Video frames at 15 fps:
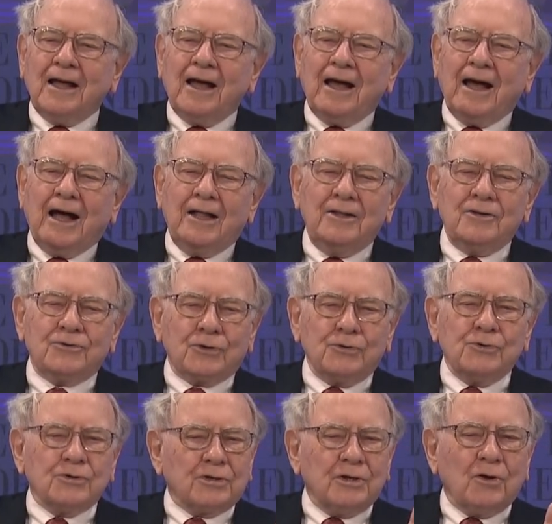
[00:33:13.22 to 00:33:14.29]
And so
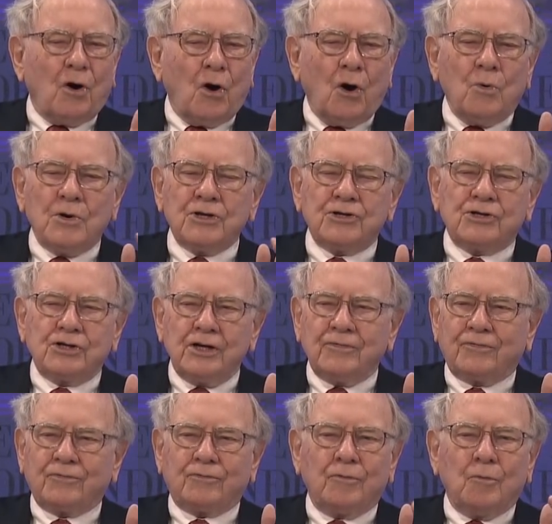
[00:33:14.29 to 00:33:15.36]
you can always
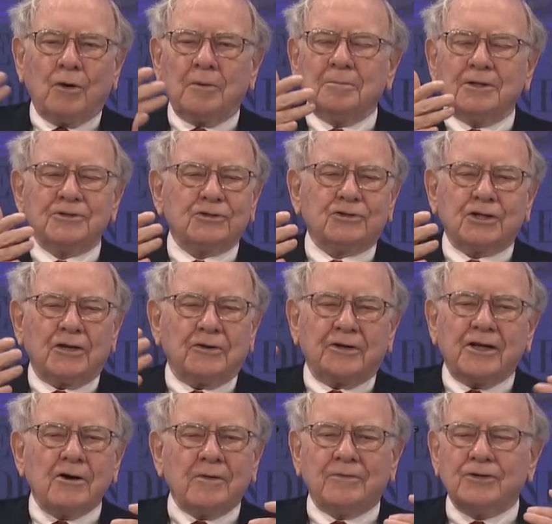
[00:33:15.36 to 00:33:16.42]
shift from one business to another.
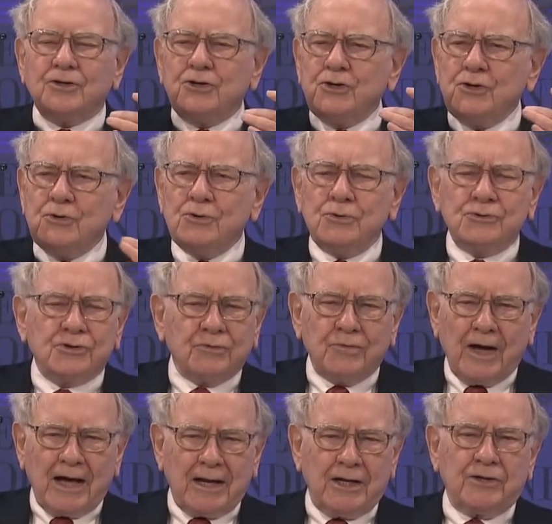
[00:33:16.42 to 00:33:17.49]
You have a huge
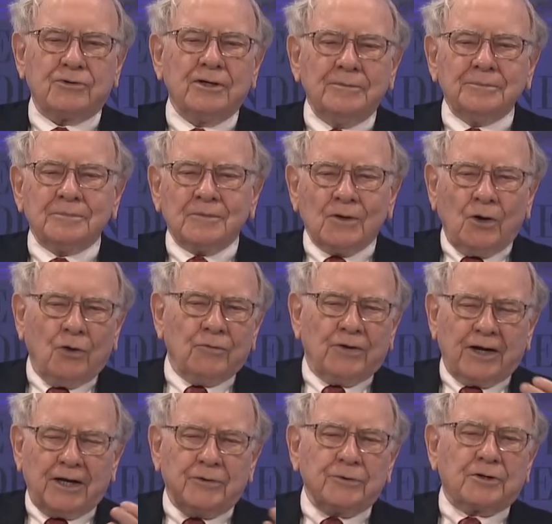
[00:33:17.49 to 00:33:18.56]
advantage over
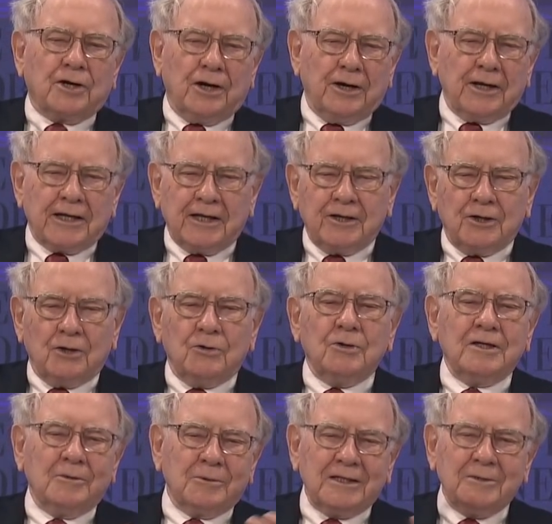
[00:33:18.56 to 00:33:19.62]
Andrew Carnegie. You know,
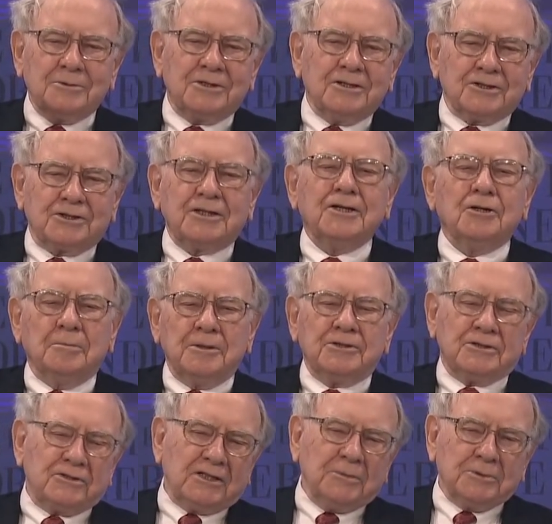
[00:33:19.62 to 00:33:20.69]
when he was in the steel
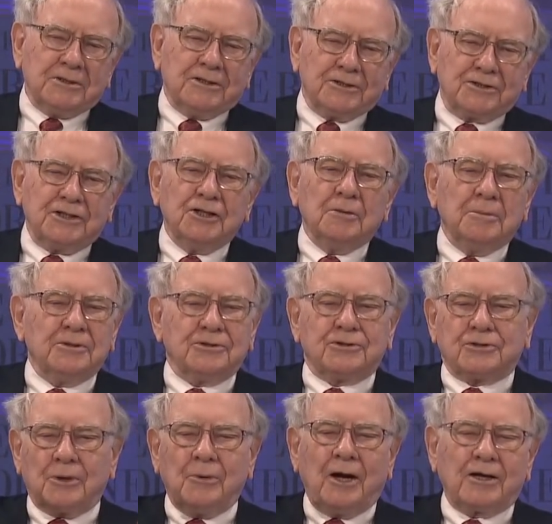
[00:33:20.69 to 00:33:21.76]
business, he was in the steel business,
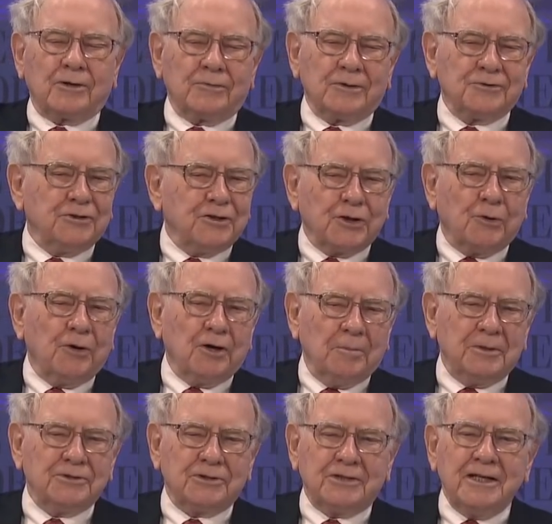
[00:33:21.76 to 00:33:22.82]
or Rockefeller was in the oil
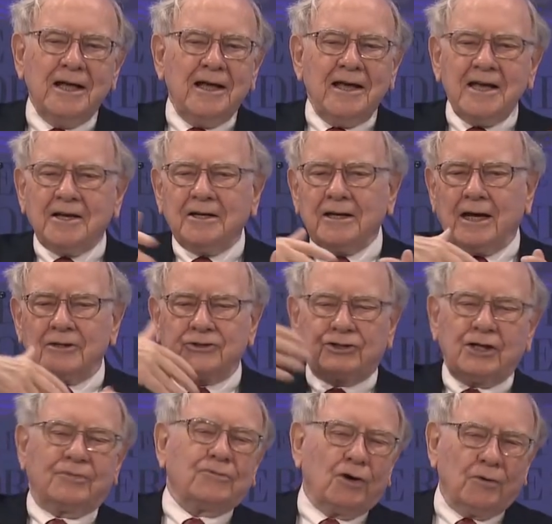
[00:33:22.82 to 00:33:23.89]
business. He, he could not
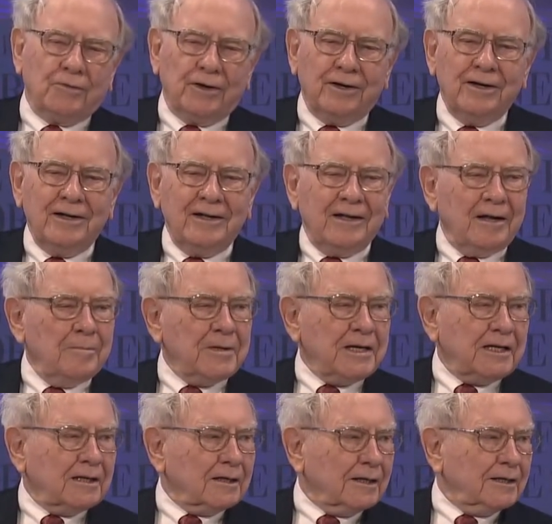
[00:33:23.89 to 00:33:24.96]
shift over
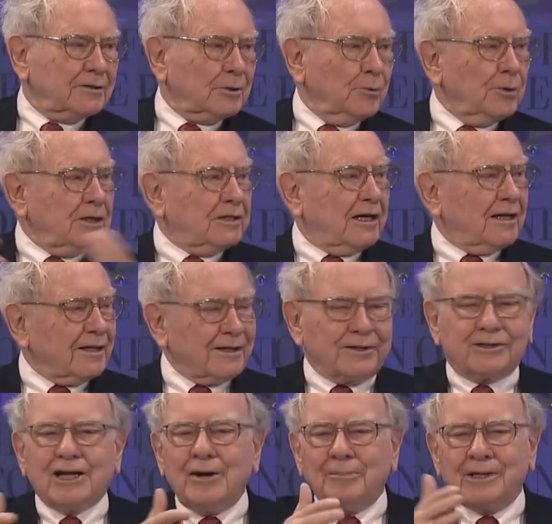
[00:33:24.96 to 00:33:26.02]
immediately to retailing
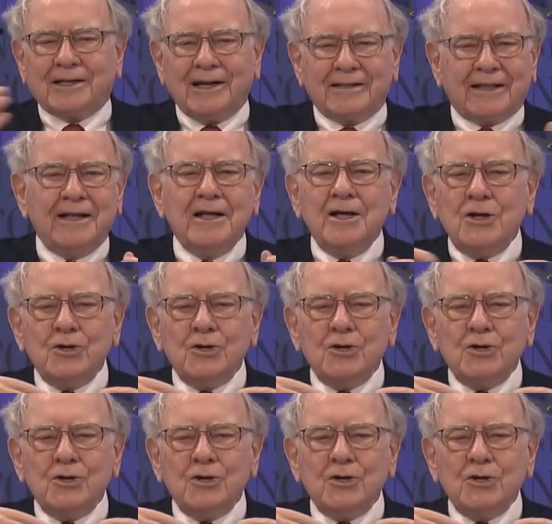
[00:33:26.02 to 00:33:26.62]
or something like that.